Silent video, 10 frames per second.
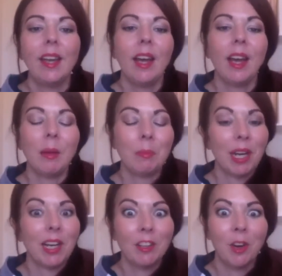But
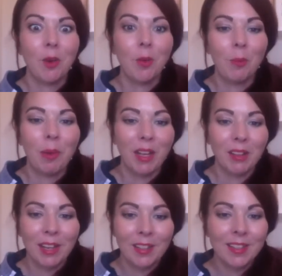I know my
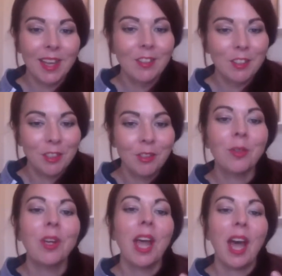clients that do